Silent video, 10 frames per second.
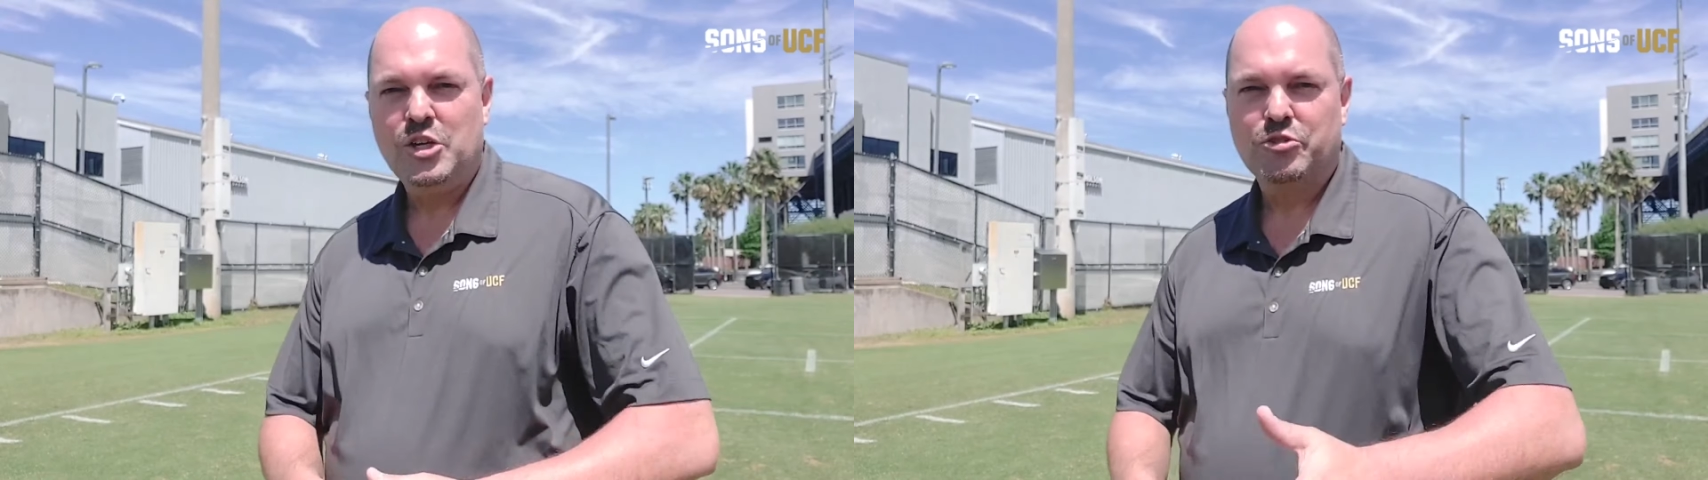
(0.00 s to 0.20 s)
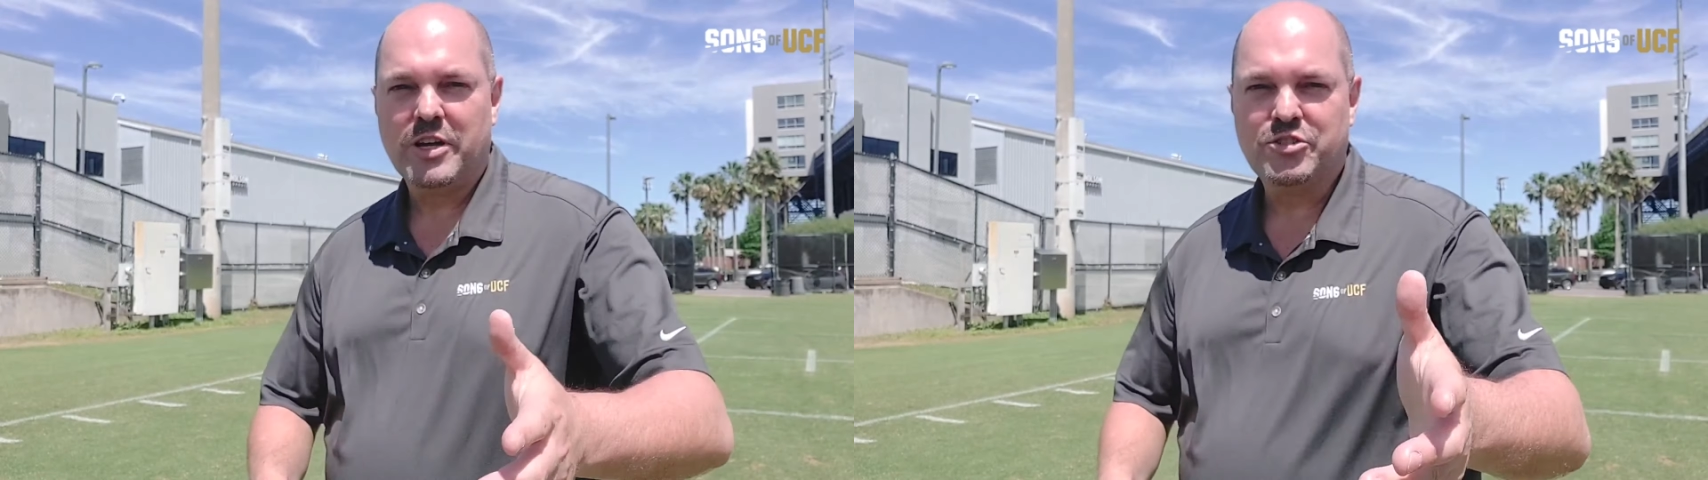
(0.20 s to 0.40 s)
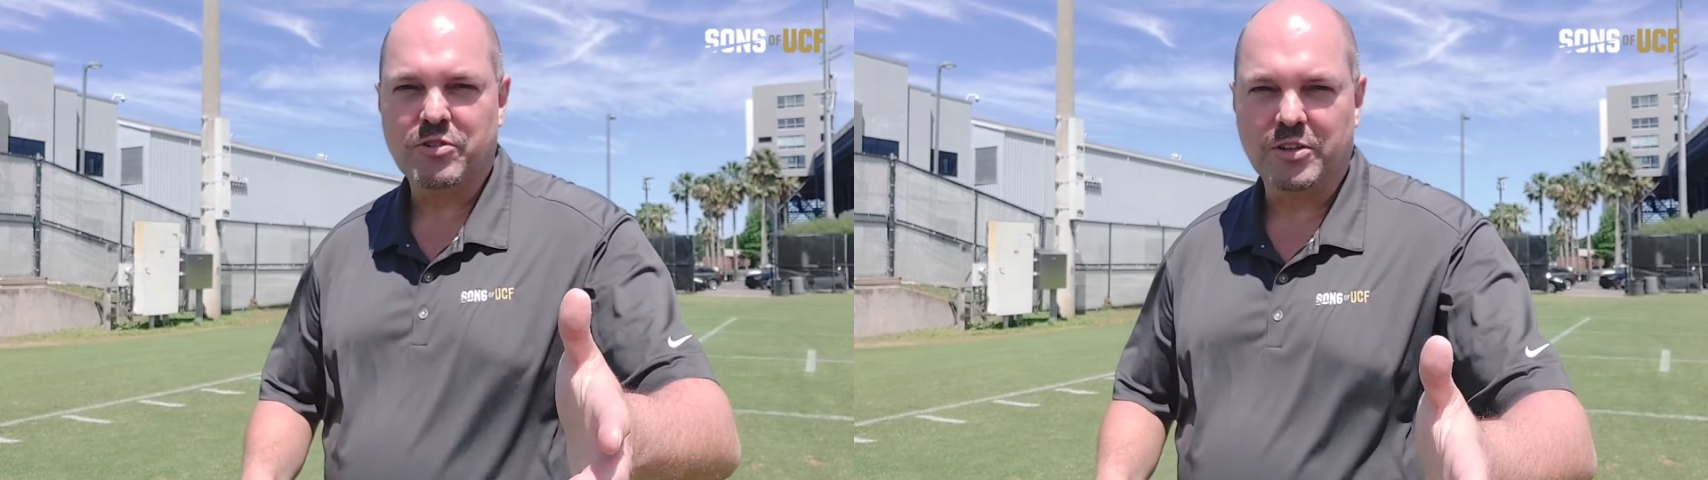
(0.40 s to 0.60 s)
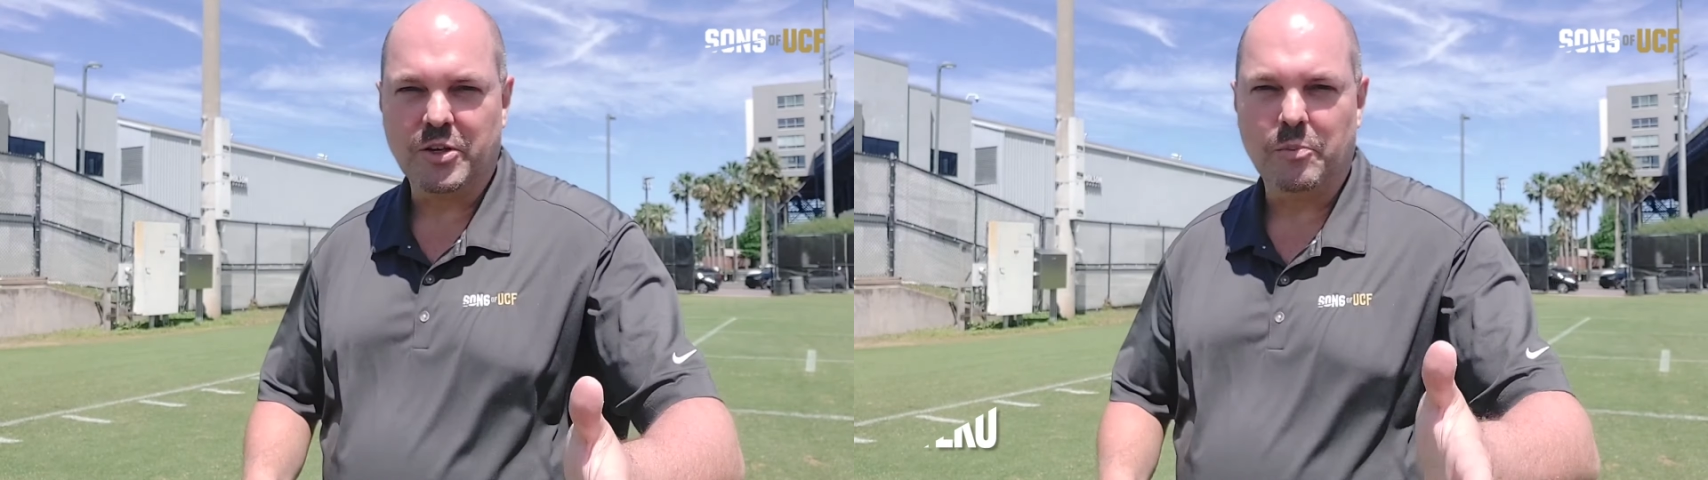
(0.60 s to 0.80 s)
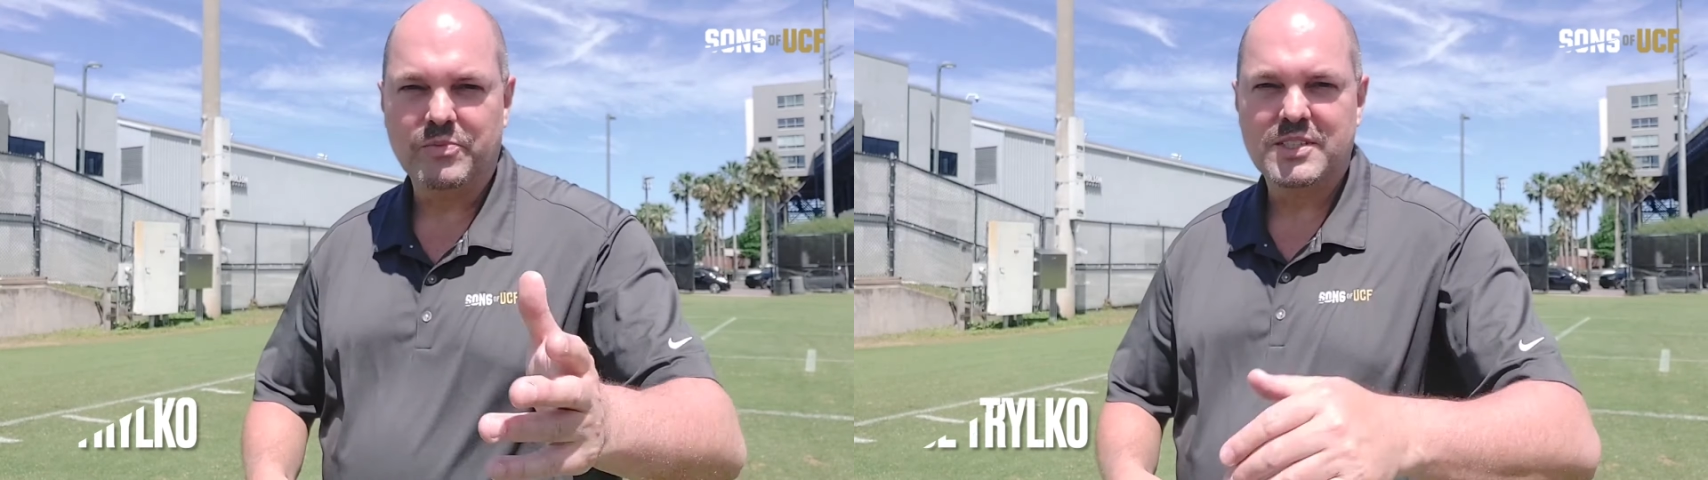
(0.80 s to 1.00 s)
Trace
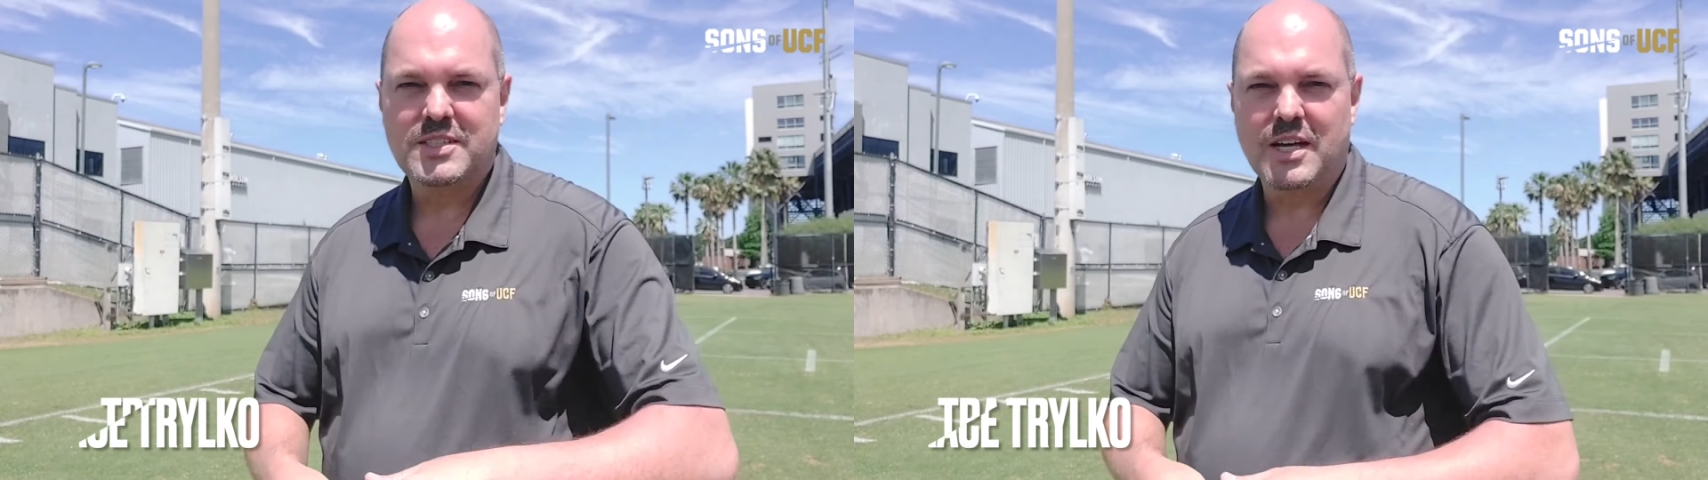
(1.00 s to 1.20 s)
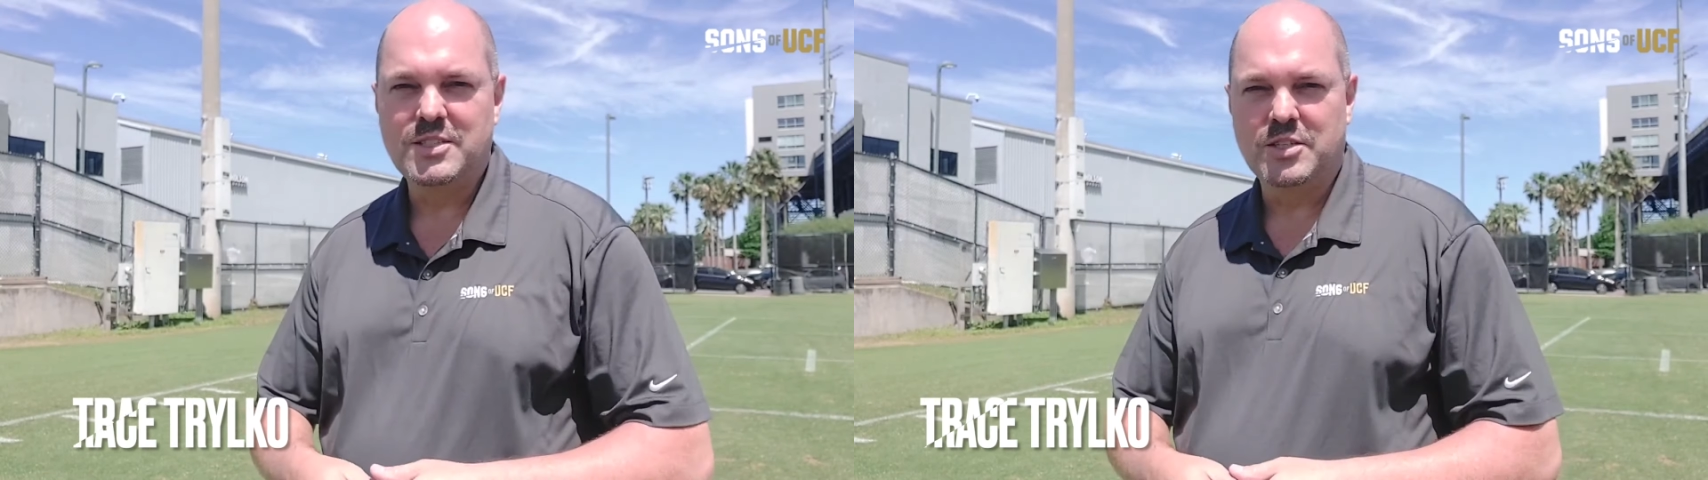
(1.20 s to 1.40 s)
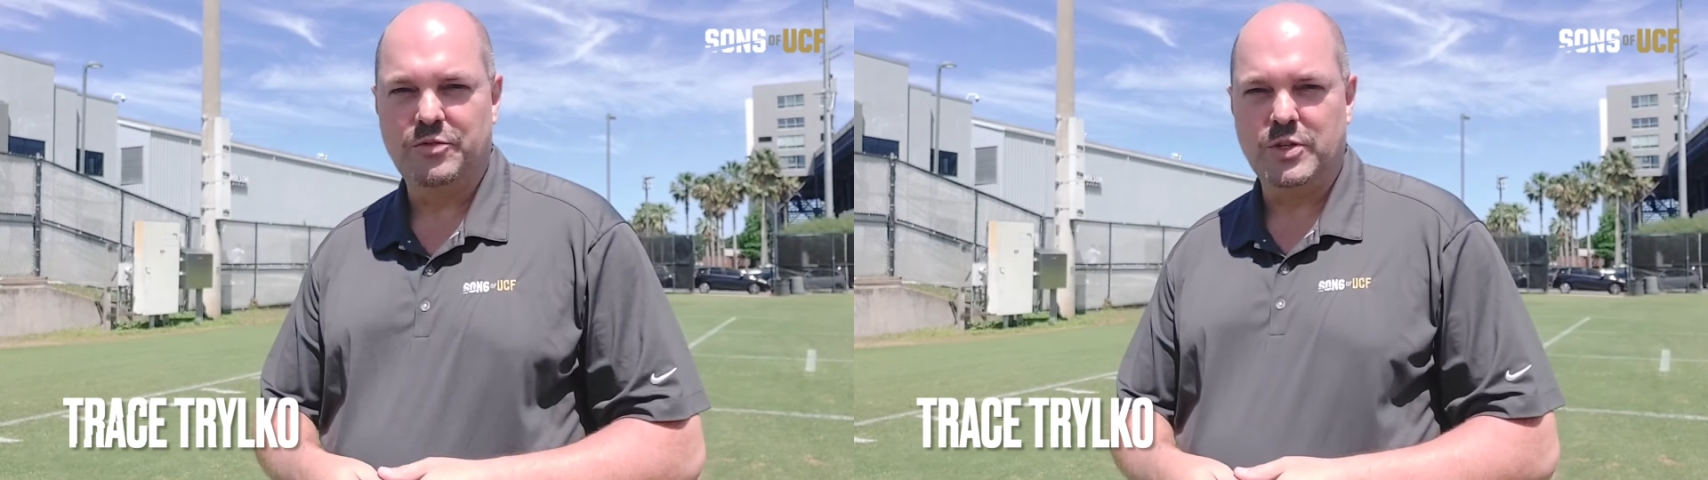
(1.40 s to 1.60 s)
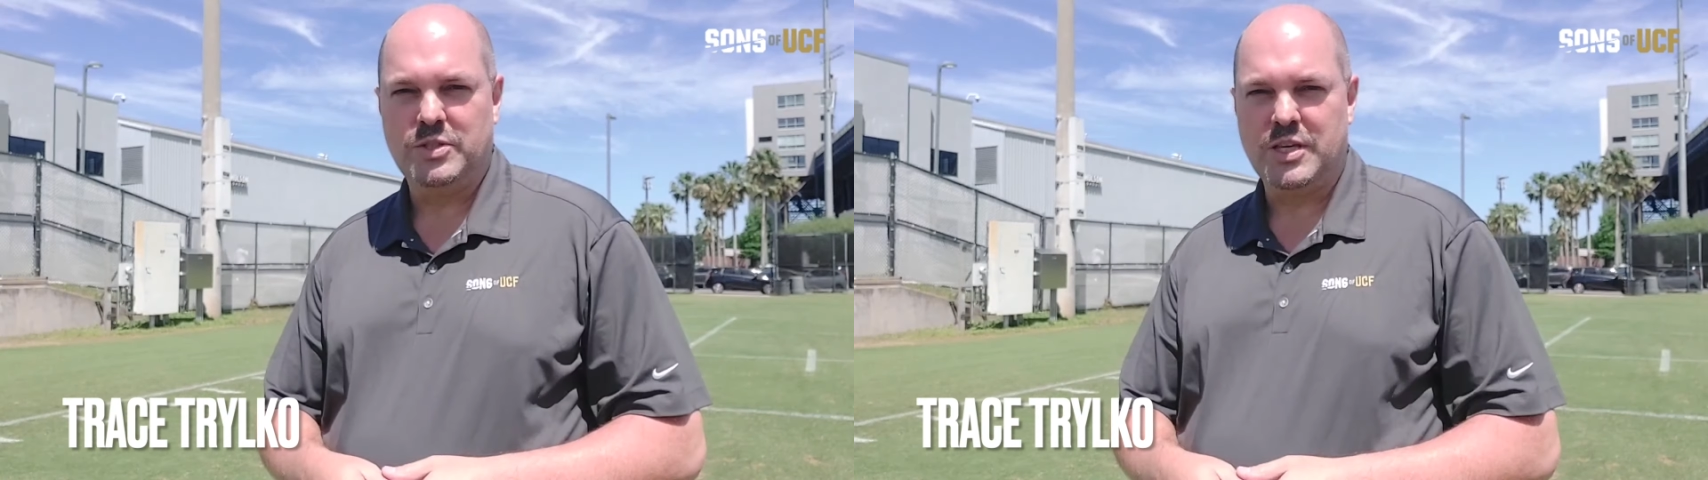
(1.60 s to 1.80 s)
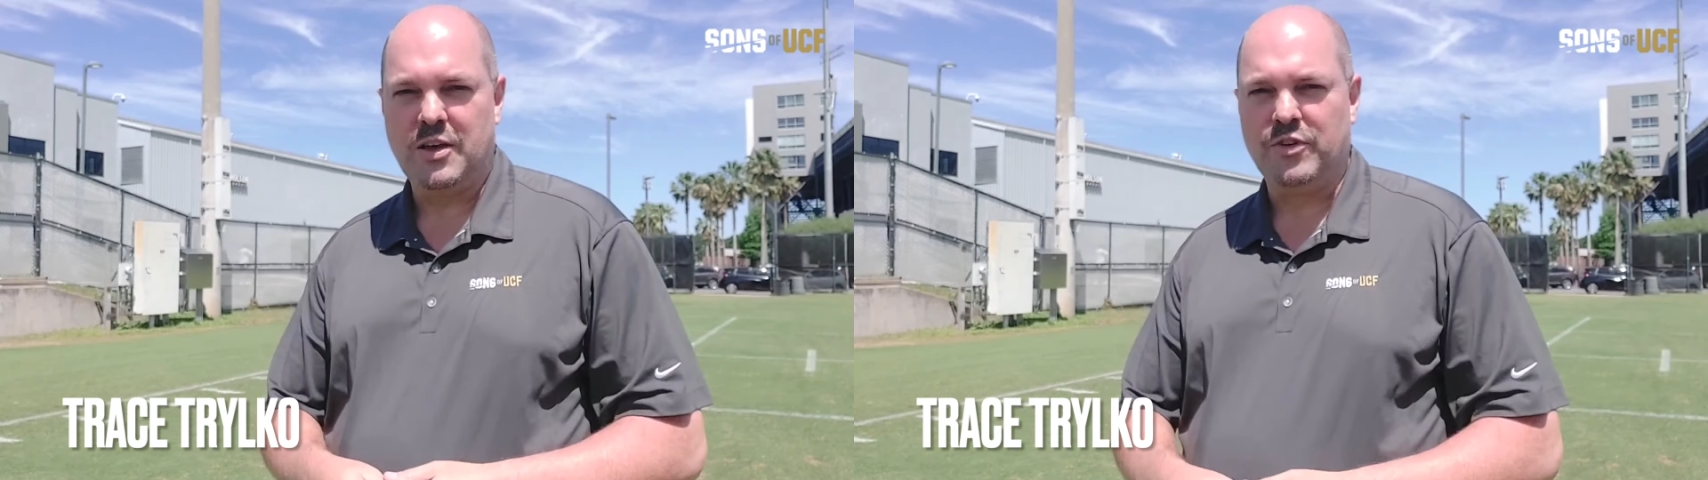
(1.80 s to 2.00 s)
Trylko, Sons of U C F,